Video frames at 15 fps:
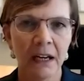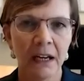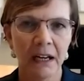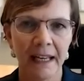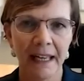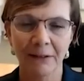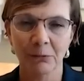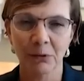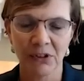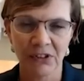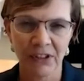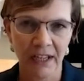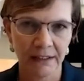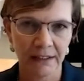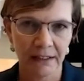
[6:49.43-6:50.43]
and
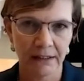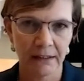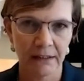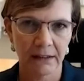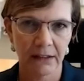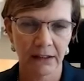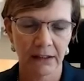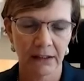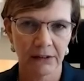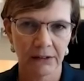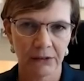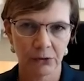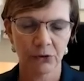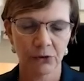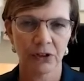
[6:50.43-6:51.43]
resect it
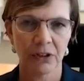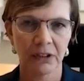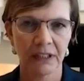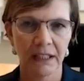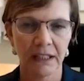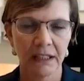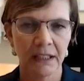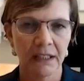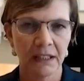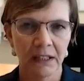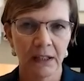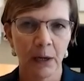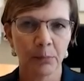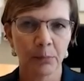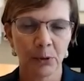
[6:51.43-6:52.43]
surgically,
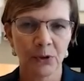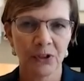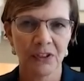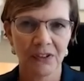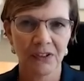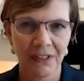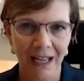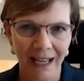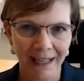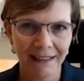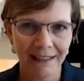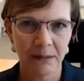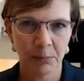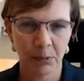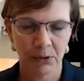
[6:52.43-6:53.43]
approaches
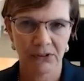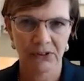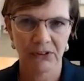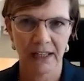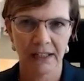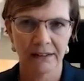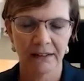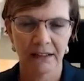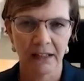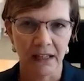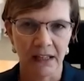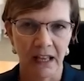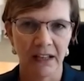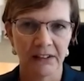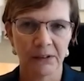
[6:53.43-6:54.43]
90%,
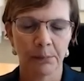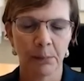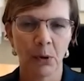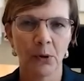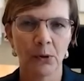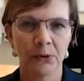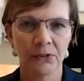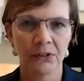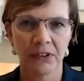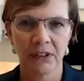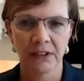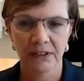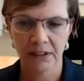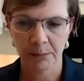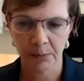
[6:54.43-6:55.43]
as opposed to
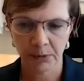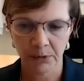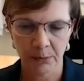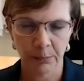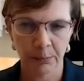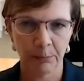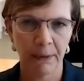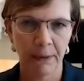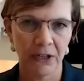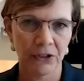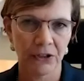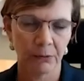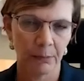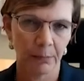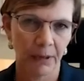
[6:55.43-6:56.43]
the typical
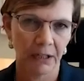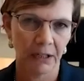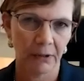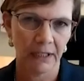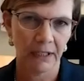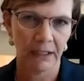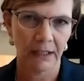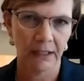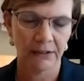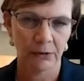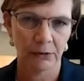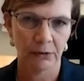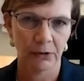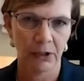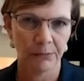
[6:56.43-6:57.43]
patient with pancreatic
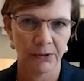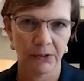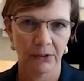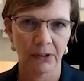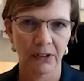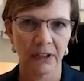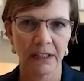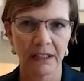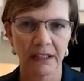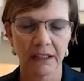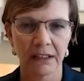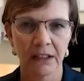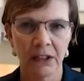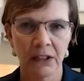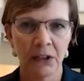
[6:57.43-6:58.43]
cancer who comes in our
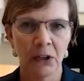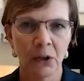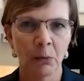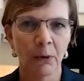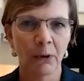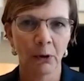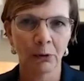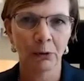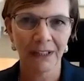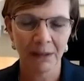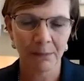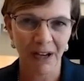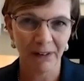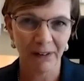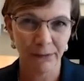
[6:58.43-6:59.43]
clinic, where only
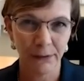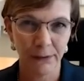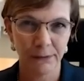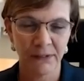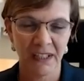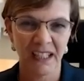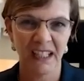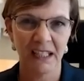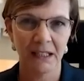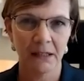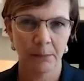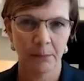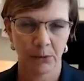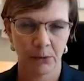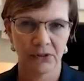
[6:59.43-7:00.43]
about
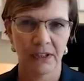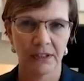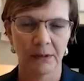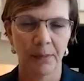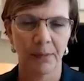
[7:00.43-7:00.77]
15% of